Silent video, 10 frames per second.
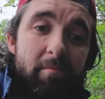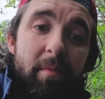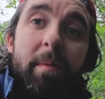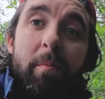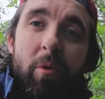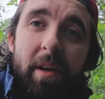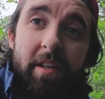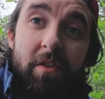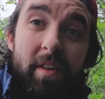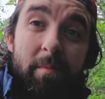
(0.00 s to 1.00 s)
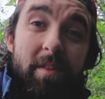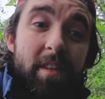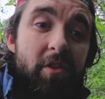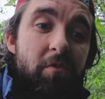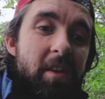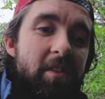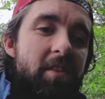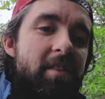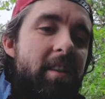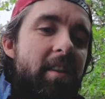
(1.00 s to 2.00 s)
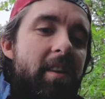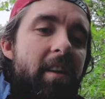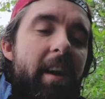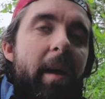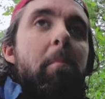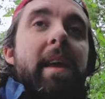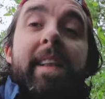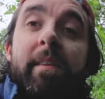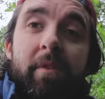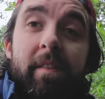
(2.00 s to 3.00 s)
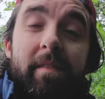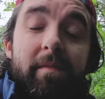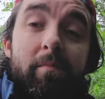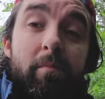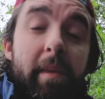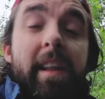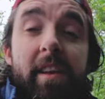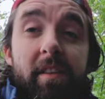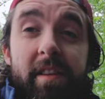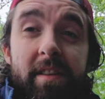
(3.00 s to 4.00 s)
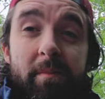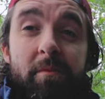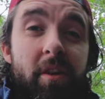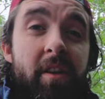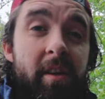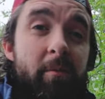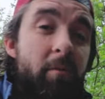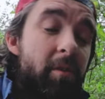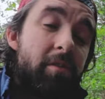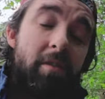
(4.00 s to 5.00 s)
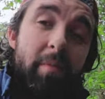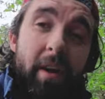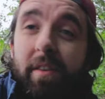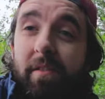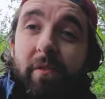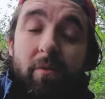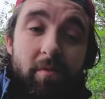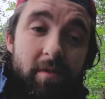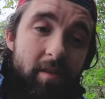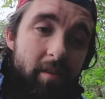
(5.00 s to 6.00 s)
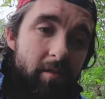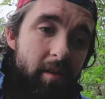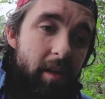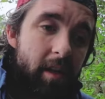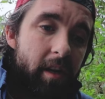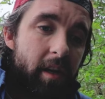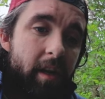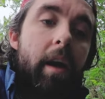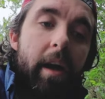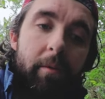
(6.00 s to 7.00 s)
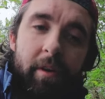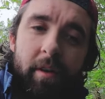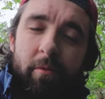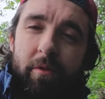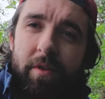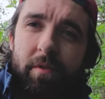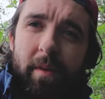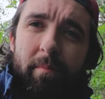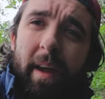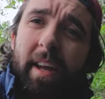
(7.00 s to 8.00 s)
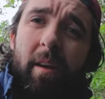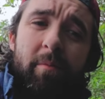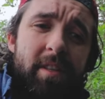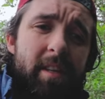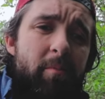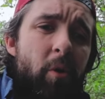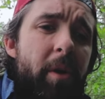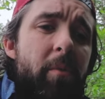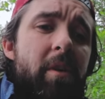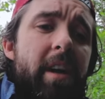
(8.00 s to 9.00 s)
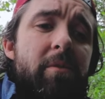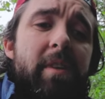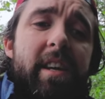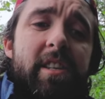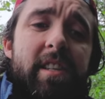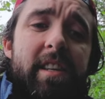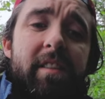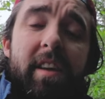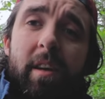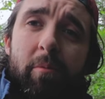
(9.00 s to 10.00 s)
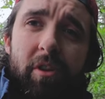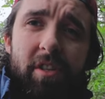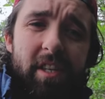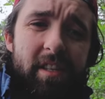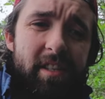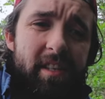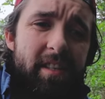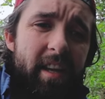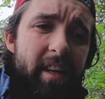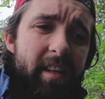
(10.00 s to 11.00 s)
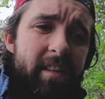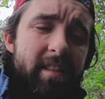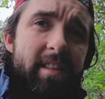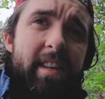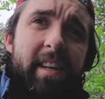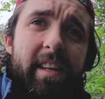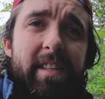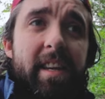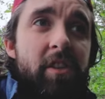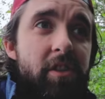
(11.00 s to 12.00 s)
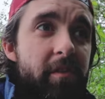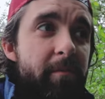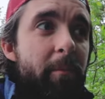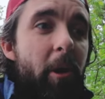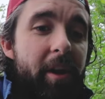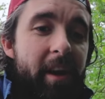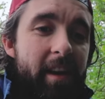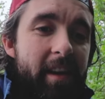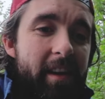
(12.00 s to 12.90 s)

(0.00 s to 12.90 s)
maybe more extreme situations. Mainly on this, I'm talking about when you're comparing to phones, you know. I would argue more so that my camera's at the point where I don't actually think about changing settings. It's like an extension of my body.